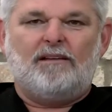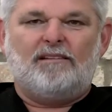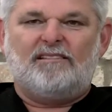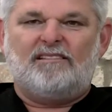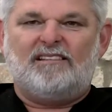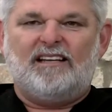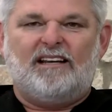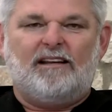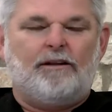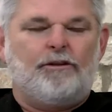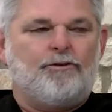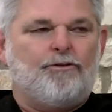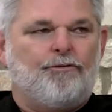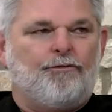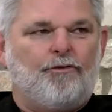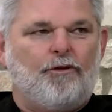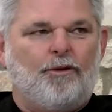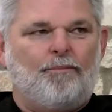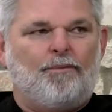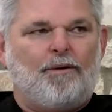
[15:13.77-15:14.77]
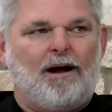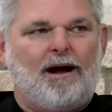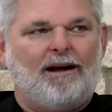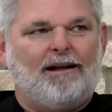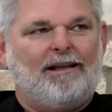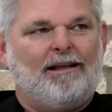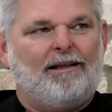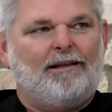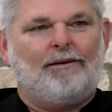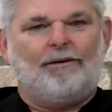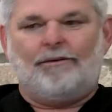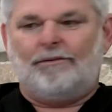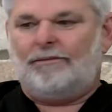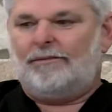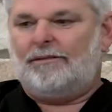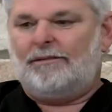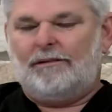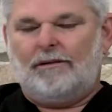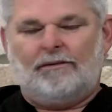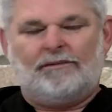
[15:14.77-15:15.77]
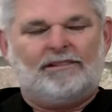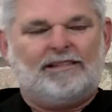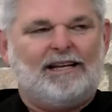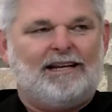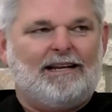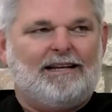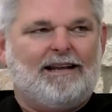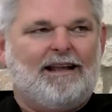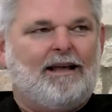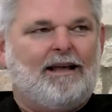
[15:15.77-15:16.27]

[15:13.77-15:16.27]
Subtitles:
stick it in your front pocket or set it